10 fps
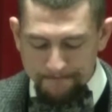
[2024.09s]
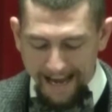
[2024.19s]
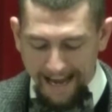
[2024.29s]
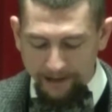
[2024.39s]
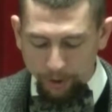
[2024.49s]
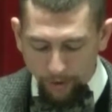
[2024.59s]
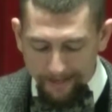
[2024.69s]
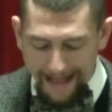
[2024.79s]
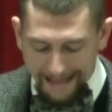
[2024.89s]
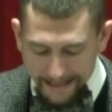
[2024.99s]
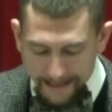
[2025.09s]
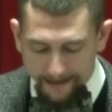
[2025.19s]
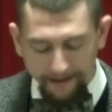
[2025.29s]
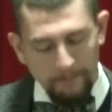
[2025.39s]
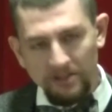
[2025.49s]
And toward that
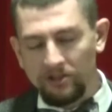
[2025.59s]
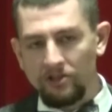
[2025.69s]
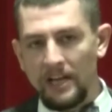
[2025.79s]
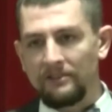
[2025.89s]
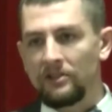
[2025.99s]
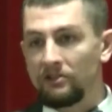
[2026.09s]
end, let me suggest that